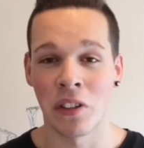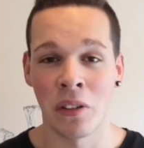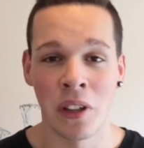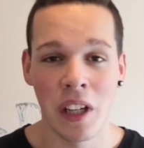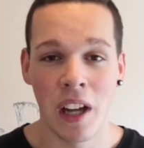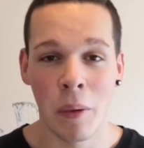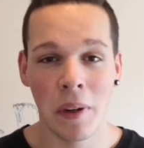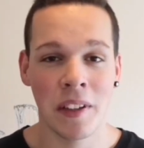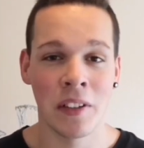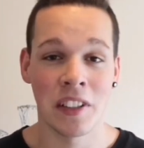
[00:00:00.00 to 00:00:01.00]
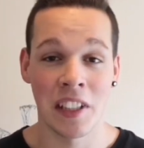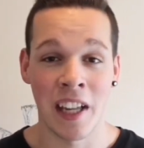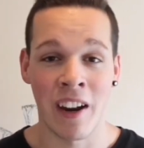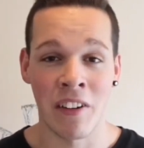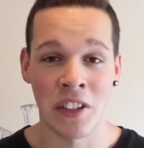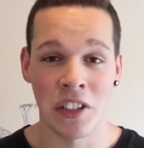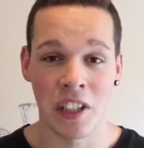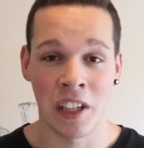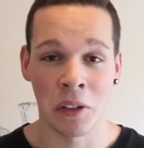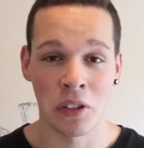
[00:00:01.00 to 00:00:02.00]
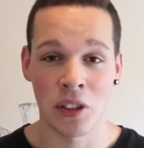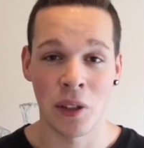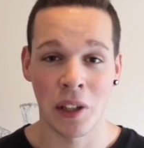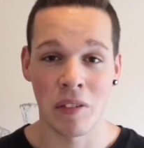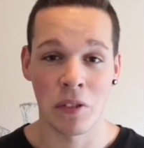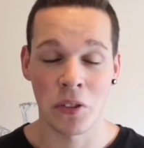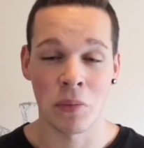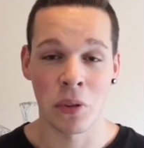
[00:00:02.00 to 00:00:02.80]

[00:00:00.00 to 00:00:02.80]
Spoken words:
ago. I went down into the garage and I was just looking for some